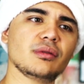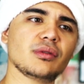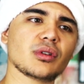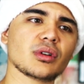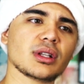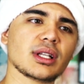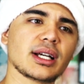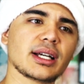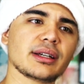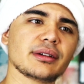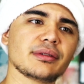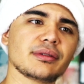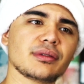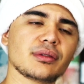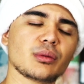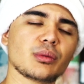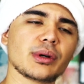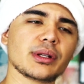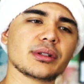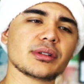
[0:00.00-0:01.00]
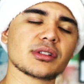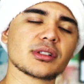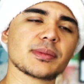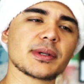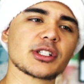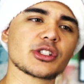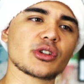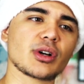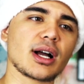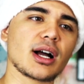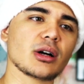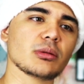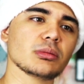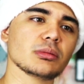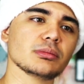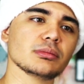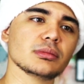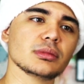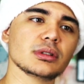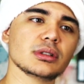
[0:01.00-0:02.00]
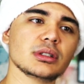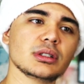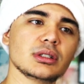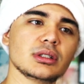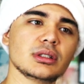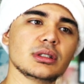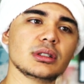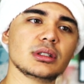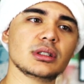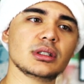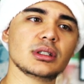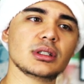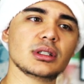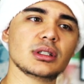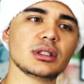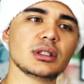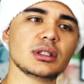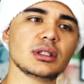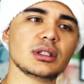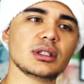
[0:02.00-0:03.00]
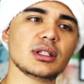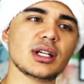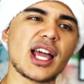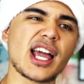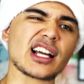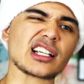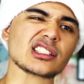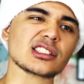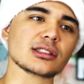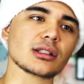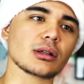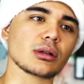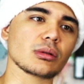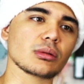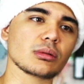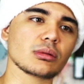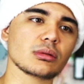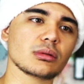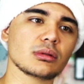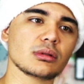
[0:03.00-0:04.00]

For Life, winter special album. EXO.